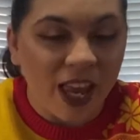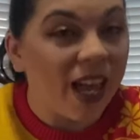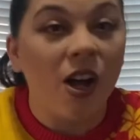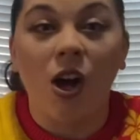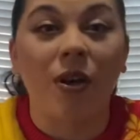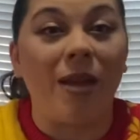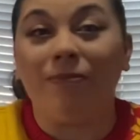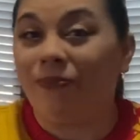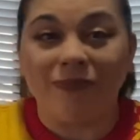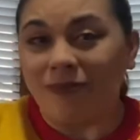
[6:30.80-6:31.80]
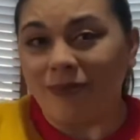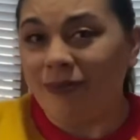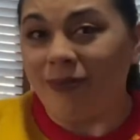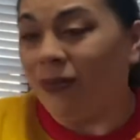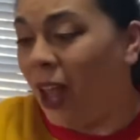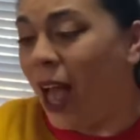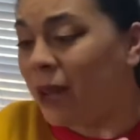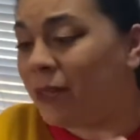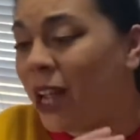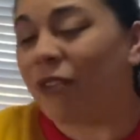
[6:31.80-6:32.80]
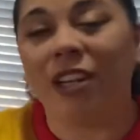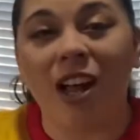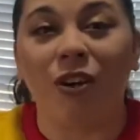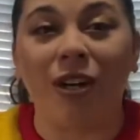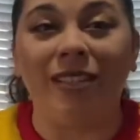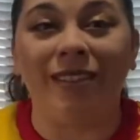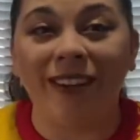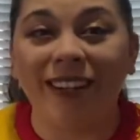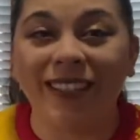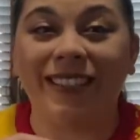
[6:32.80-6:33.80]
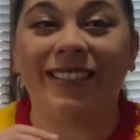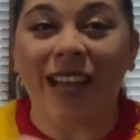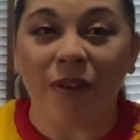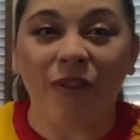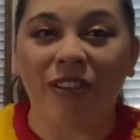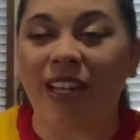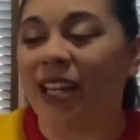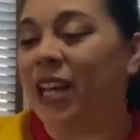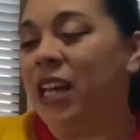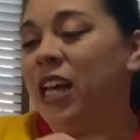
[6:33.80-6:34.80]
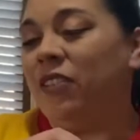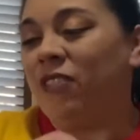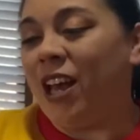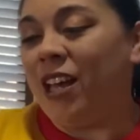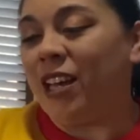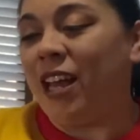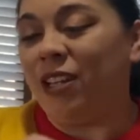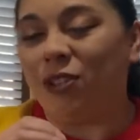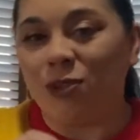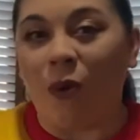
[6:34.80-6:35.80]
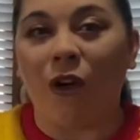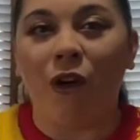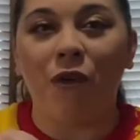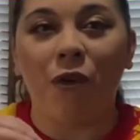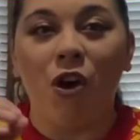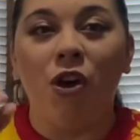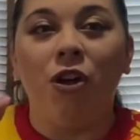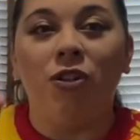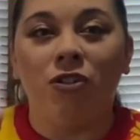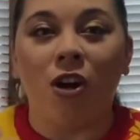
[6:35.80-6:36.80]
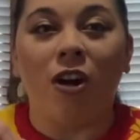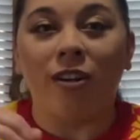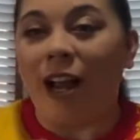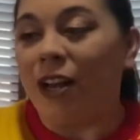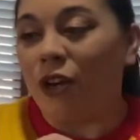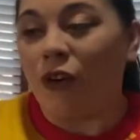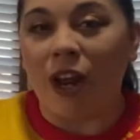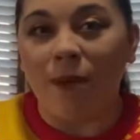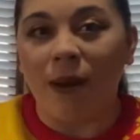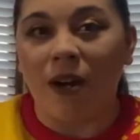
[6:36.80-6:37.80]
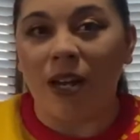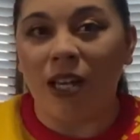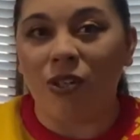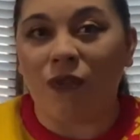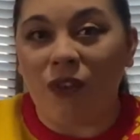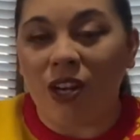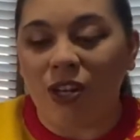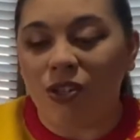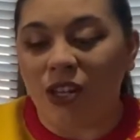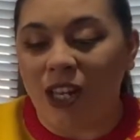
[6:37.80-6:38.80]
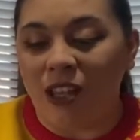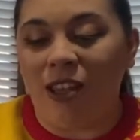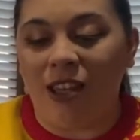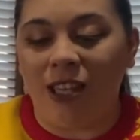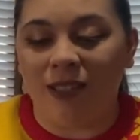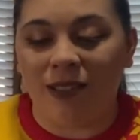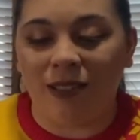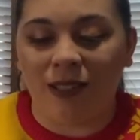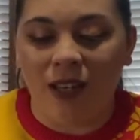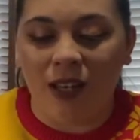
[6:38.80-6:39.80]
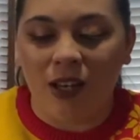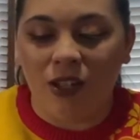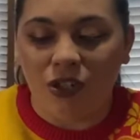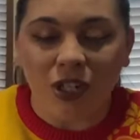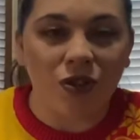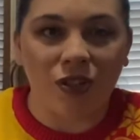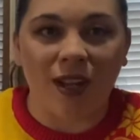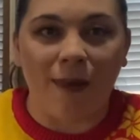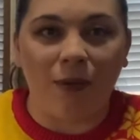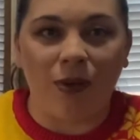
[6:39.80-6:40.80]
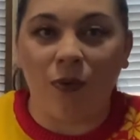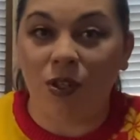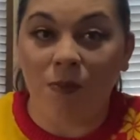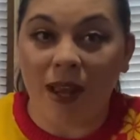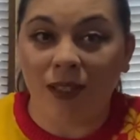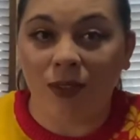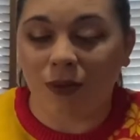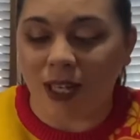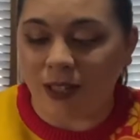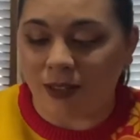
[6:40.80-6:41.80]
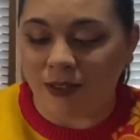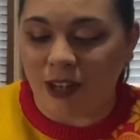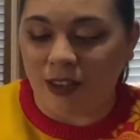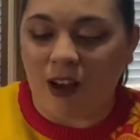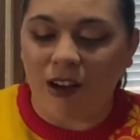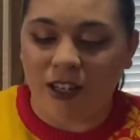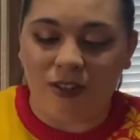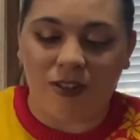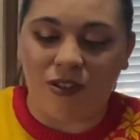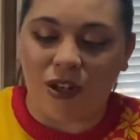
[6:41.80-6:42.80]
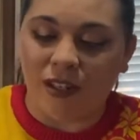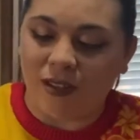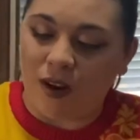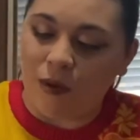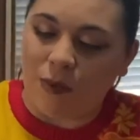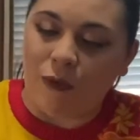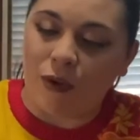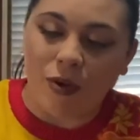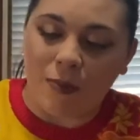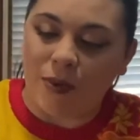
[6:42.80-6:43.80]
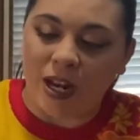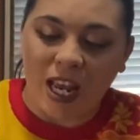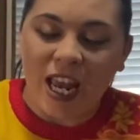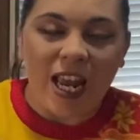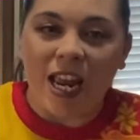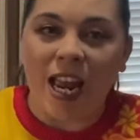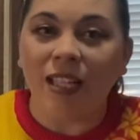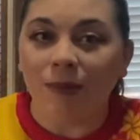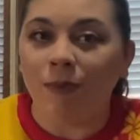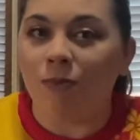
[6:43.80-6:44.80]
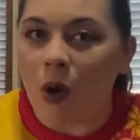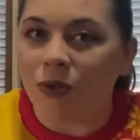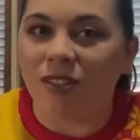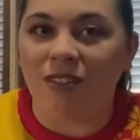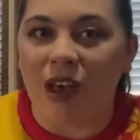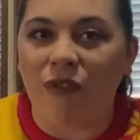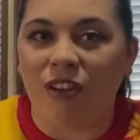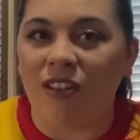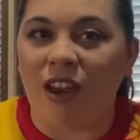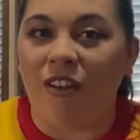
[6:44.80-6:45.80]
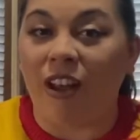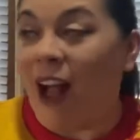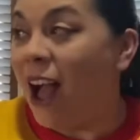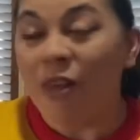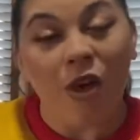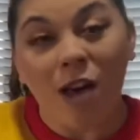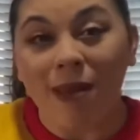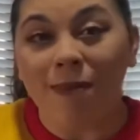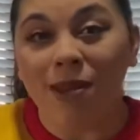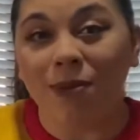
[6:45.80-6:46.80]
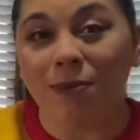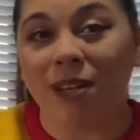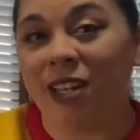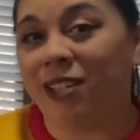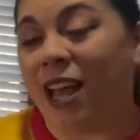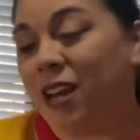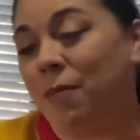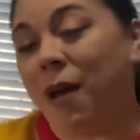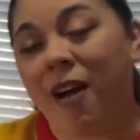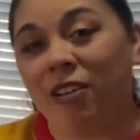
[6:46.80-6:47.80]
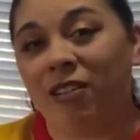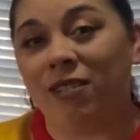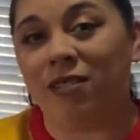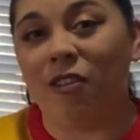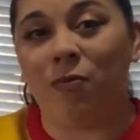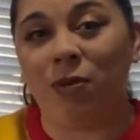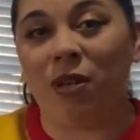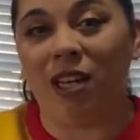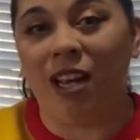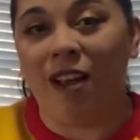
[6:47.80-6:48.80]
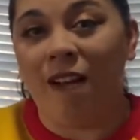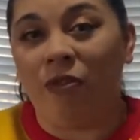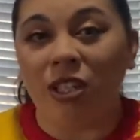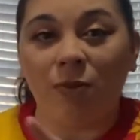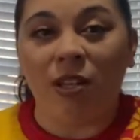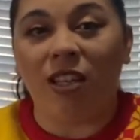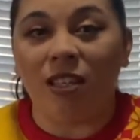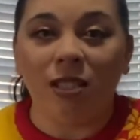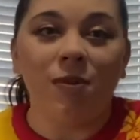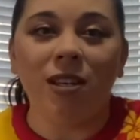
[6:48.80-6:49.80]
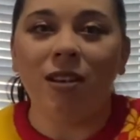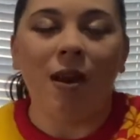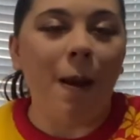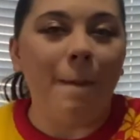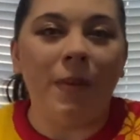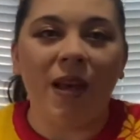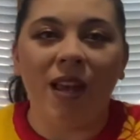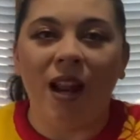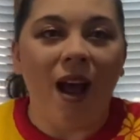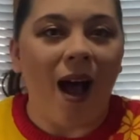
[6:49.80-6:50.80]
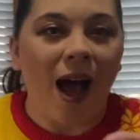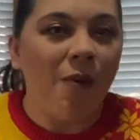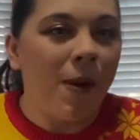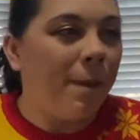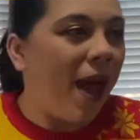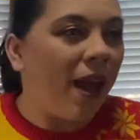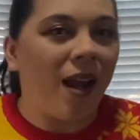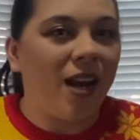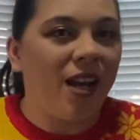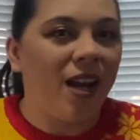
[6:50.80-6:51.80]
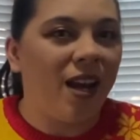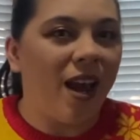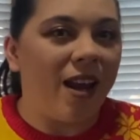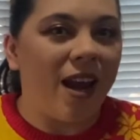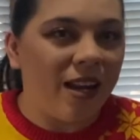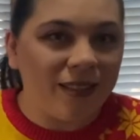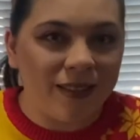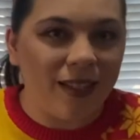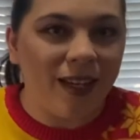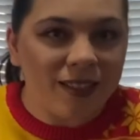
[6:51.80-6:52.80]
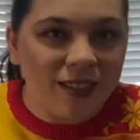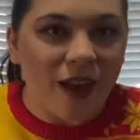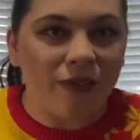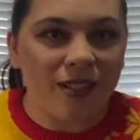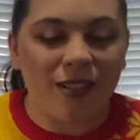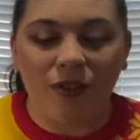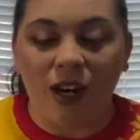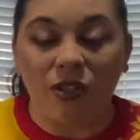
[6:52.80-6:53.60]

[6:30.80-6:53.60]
Okay, I am definitely not crazy. There is definitely like a sort of tart kind of cranberry-ish finish in this ginger snap one, which makes no sense. There's nothing on here to suggest that it would be fruity, but it's most definitely there. Like I thought maybe it was because I didn't palate cleanse enough between this one and this one, but I went back and I did it again and it's definitely still there.